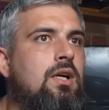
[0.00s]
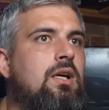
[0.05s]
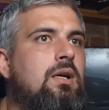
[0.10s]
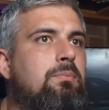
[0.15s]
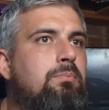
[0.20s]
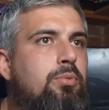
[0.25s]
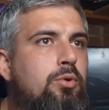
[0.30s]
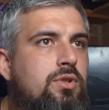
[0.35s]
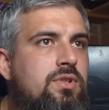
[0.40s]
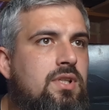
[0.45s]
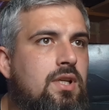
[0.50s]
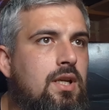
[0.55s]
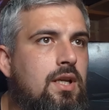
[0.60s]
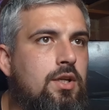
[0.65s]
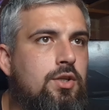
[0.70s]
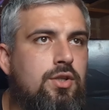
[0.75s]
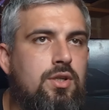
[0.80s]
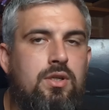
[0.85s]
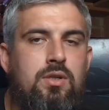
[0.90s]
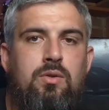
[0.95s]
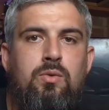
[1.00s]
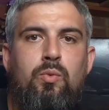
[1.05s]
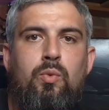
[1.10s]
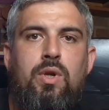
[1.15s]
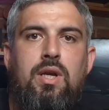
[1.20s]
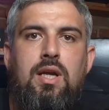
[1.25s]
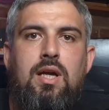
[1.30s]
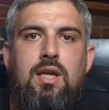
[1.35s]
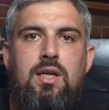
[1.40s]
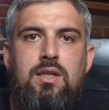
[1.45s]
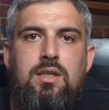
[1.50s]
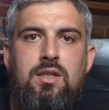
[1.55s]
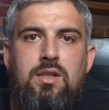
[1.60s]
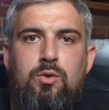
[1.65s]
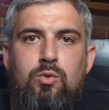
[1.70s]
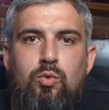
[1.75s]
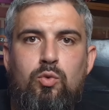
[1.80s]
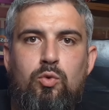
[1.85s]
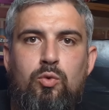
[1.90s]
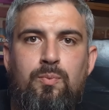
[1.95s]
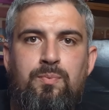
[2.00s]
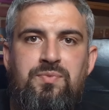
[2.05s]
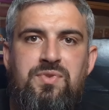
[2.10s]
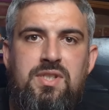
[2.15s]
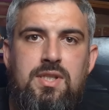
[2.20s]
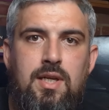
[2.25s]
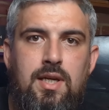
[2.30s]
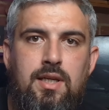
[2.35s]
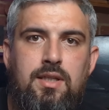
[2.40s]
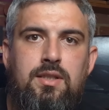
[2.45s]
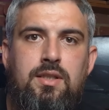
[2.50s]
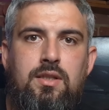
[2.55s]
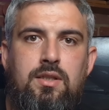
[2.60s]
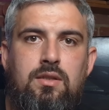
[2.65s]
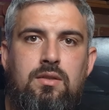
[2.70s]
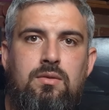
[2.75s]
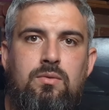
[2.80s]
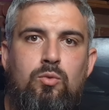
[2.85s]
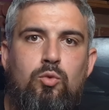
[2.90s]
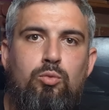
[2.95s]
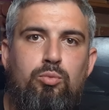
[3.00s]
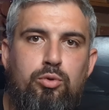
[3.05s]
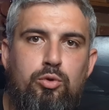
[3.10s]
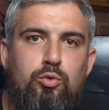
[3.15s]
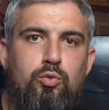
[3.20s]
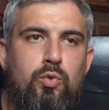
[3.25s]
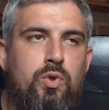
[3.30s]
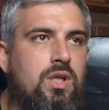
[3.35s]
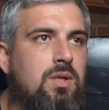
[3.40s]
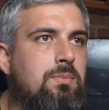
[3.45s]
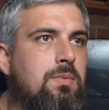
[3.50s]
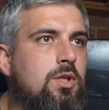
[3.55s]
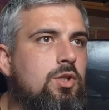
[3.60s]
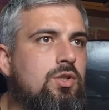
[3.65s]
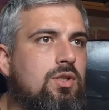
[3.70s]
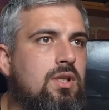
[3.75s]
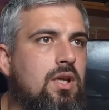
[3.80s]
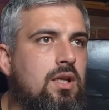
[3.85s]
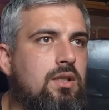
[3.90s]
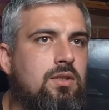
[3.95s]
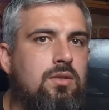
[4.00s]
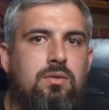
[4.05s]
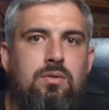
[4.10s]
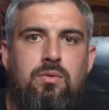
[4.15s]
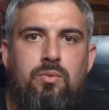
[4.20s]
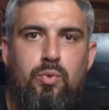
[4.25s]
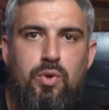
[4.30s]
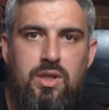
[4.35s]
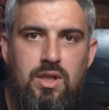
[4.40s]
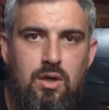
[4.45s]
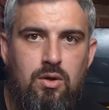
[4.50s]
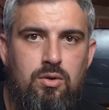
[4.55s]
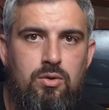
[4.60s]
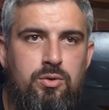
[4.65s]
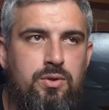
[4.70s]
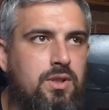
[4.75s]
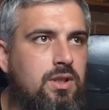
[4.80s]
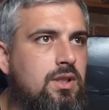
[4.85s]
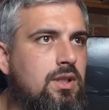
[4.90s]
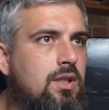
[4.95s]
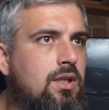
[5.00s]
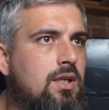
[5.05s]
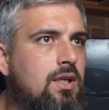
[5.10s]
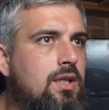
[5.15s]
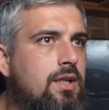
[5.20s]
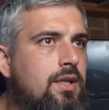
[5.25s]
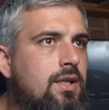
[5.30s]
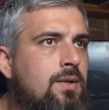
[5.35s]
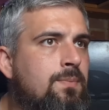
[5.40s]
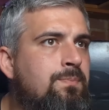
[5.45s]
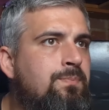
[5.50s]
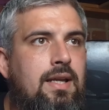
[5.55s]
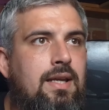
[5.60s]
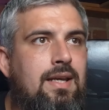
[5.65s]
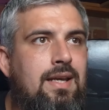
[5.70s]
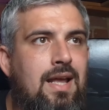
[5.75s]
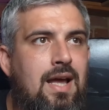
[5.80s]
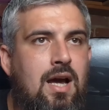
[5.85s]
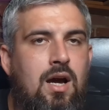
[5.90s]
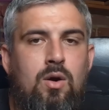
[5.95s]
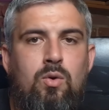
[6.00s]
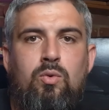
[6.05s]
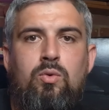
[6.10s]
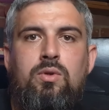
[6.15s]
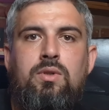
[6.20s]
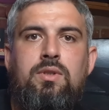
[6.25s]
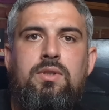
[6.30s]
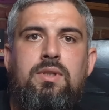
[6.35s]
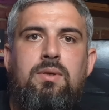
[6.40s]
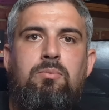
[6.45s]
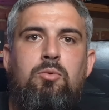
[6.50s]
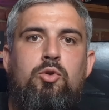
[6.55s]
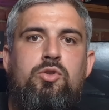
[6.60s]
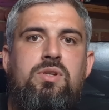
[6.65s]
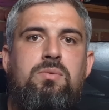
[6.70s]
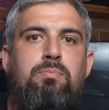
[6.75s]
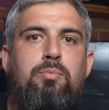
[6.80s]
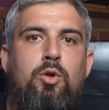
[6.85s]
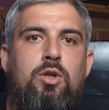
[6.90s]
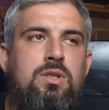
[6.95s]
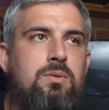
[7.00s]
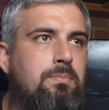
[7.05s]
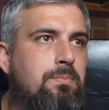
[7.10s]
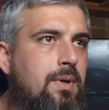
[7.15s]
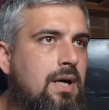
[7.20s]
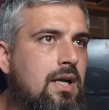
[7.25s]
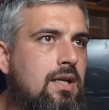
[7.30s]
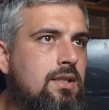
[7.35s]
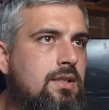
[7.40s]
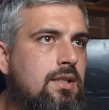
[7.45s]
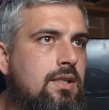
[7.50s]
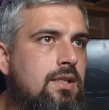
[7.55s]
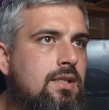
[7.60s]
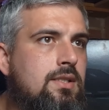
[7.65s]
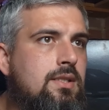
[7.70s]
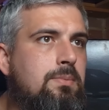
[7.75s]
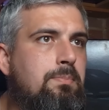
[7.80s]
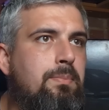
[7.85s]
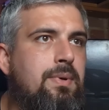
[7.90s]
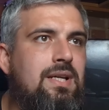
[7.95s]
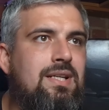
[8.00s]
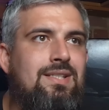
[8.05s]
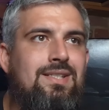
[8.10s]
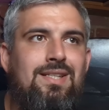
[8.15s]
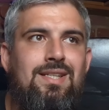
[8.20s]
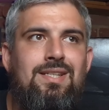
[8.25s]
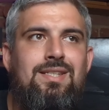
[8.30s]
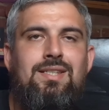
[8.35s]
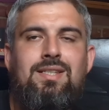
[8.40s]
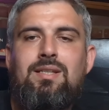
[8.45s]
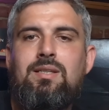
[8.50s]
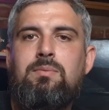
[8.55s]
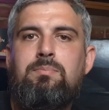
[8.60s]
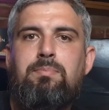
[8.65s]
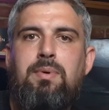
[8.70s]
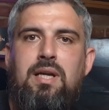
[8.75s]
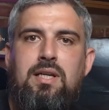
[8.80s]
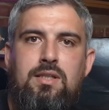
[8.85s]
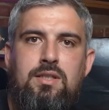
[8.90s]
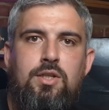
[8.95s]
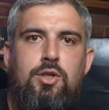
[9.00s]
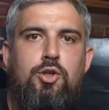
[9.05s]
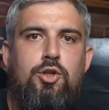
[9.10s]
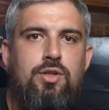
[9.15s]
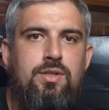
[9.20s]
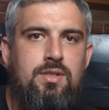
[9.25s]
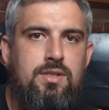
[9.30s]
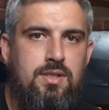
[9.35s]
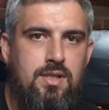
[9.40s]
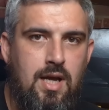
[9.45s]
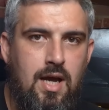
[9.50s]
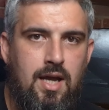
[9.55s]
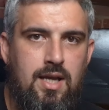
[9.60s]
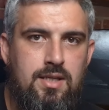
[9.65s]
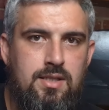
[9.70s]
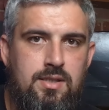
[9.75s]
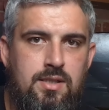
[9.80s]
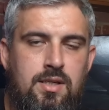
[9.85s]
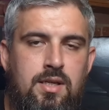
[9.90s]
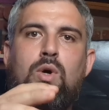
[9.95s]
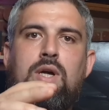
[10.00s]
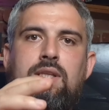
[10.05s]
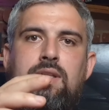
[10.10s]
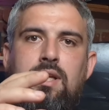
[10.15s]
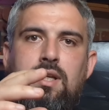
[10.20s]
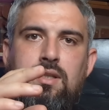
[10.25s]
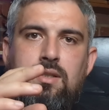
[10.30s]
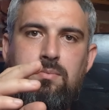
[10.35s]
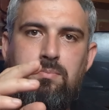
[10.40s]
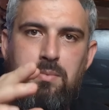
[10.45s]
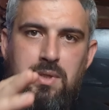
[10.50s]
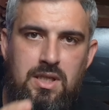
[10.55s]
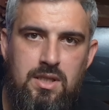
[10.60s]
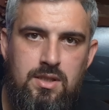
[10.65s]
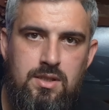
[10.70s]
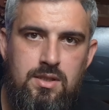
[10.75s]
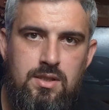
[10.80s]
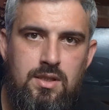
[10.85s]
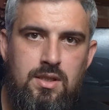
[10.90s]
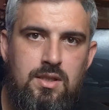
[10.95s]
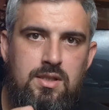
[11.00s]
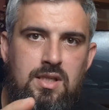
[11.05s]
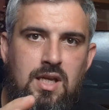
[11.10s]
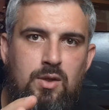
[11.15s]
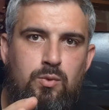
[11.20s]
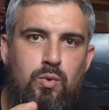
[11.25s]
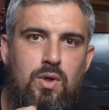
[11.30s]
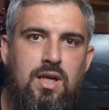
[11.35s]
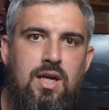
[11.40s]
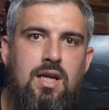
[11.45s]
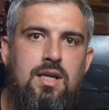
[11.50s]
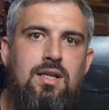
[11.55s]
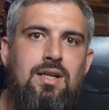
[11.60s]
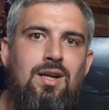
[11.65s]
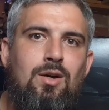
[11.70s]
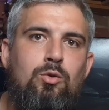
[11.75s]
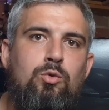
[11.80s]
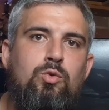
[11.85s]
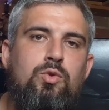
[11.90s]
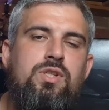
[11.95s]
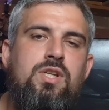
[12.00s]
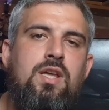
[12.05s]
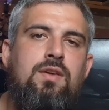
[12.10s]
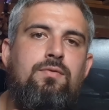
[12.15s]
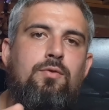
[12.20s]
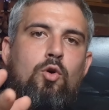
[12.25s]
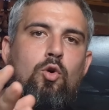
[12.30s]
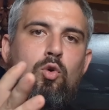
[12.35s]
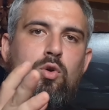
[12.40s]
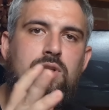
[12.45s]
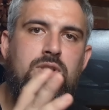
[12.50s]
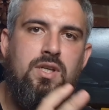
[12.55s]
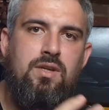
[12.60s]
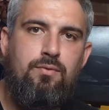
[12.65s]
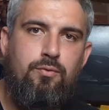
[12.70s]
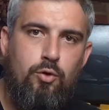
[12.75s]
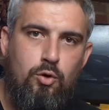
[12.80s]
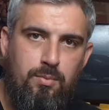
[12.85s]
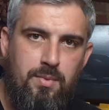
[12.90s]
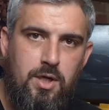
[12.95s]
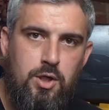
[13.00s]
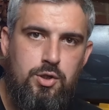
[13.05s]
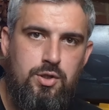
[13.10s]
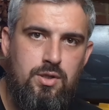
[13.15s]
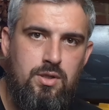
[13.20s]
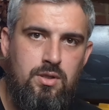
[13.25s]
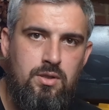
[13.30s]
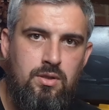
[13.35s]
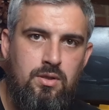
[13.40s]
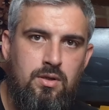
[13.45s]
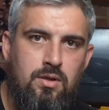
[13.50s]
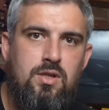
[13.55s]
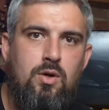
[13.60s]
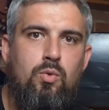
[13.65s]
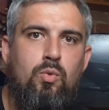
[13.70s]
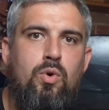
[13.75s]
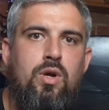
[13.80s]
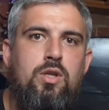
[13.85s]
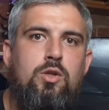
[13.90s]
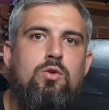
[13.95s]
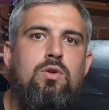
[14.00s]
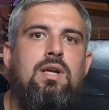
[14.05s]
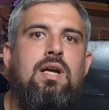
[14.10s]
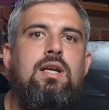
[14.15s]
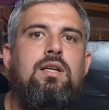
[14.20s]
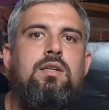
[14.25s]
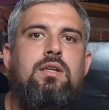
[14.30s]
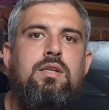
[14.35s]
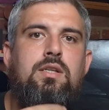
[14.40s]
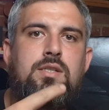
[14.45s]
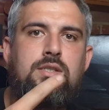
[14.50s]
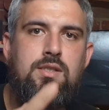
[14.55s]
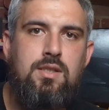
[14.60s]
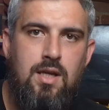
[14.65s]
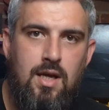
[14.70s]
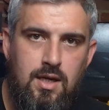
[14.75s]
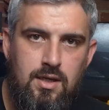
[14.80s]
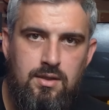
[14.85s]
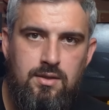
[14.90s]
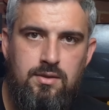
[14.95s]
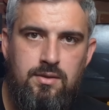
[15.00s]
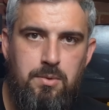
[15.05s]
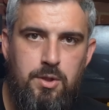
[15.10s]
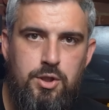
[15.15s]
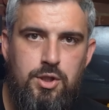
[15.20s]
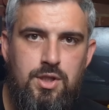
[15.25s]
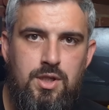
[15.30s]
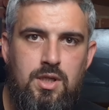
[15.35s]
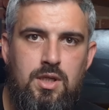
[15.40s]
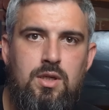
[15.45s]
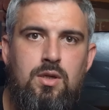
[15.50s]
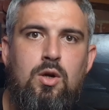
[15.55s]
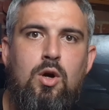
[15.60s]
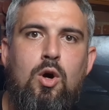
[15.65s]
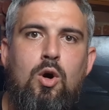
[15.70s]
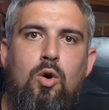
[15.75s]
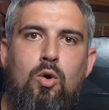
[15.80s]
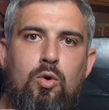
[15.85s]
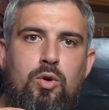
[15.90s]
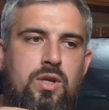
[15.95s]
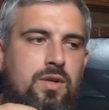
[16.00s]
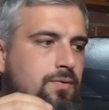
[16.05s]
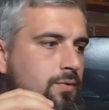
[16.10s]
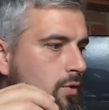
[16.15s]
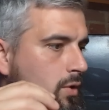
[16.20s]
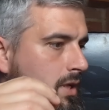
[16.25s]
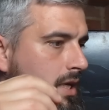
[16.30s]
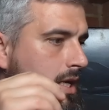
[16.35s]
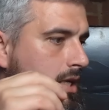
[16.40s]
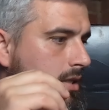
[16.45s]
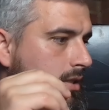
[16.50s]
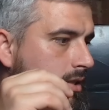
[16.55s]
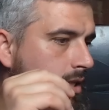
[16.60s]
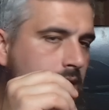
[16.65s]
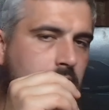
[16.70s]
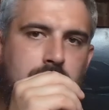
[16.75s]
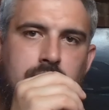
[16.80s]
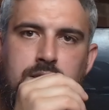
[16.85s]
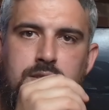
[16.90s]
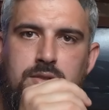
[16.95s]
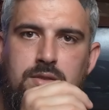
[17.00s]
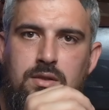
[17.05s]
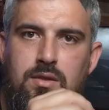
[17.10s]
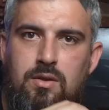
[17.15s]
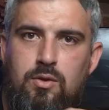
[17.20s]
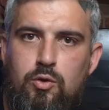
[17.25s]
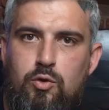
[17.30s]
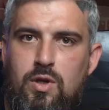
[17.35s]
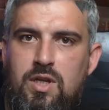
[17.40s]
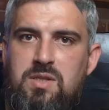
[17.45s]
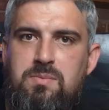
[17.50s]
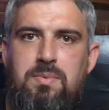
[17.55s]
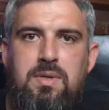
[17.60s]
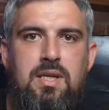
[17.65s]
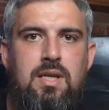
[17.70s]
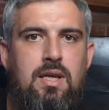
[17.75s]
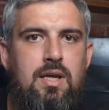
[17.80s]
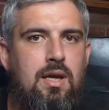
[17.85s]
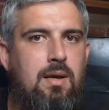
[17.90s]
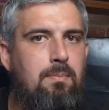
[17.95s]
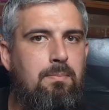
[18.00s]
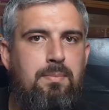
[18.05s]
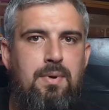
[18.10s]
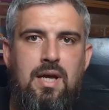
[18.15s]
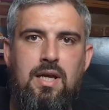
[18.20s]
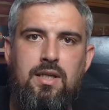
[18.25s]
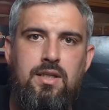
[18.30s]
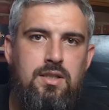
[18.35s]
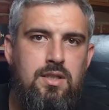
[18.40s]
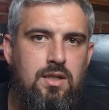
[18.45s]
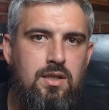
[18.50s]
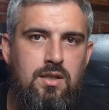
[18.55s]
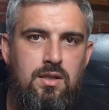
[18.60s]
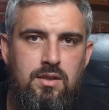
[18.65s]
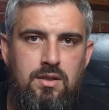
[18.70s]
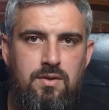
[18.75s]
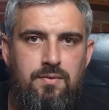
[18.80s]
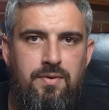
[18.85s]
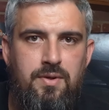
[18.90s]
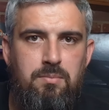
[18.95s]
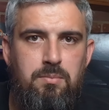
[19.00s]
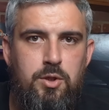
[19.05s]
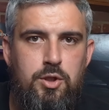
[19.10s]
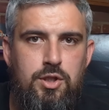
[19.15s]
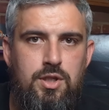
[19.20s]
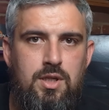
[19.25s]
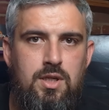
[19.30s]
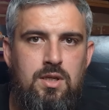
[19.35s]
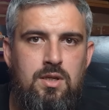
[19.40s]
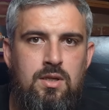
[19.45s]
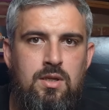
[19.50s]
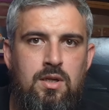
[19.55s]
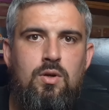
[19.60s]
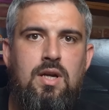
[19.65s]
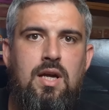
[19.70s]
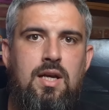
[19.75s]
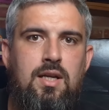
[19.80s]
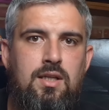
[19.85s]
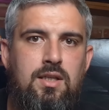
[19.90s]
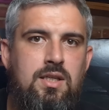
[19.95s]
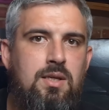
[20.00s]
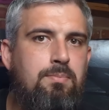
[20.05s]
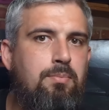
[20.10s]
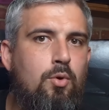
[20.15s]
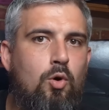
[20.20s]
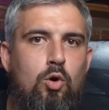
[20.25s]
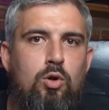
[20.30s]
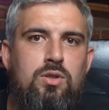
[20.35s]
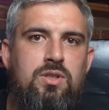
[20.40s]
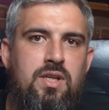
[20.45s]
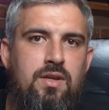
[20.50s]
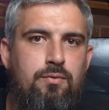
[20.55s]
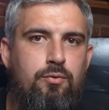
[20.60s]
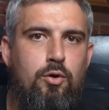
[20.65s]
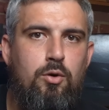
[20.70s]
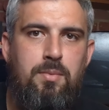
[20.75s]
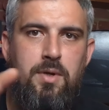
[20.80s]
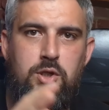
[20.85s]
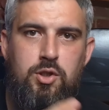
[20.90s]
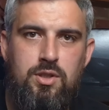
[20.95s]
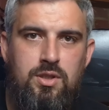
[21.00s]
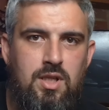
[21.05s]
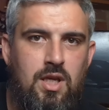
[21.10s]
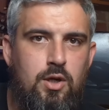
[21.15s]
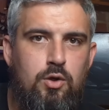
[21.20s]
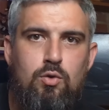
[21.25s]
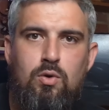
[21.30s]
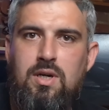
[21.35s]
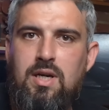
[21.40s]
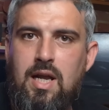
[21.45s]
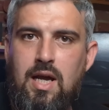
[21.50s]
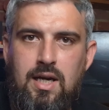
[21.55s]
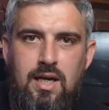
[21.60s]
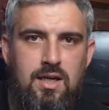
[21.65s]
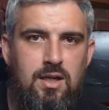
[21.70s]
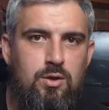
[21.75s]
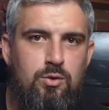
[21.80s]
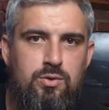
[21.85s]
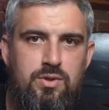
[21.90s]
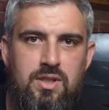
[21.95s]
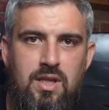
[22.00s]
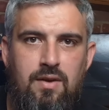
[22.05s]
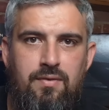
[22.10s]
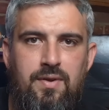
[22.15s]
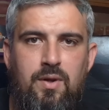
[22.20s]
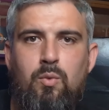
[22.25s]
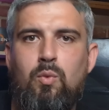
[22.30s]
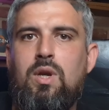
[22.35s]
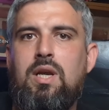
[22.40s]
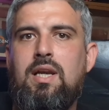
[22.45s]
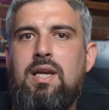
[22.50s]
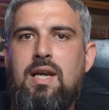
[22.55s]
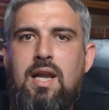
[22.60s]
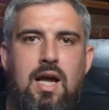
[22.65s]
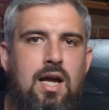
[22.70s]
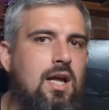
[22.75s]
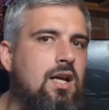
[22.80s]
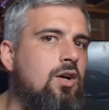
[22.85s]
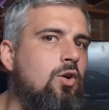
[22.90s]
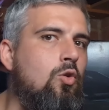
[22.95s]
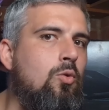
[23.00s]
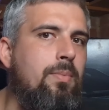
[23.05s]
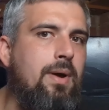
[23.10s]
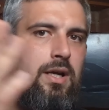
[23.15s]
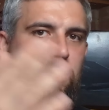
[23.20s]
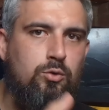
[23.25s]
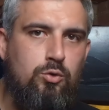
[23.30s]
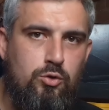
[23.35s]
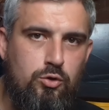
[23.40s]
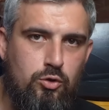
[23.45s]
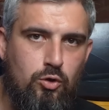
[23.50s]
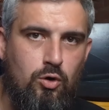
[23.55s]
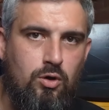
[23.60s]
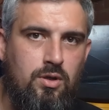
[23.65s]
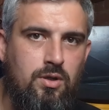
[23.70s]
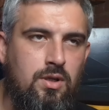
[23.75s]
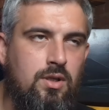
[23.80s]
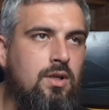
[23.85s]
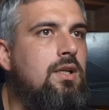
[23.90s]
A boot selection, we're gonna need to select the Ubuntu image that we downloaded earlier. And now the most important part is persistent partition size. What that means is that we're gonna allow to save all the information. So when you're gonna restart the machine, or if you're gonna take this USB and plug it in a different machine, you're gonna keep all the information there. You're not gonna lose nothing. We're not gonna go back to stock.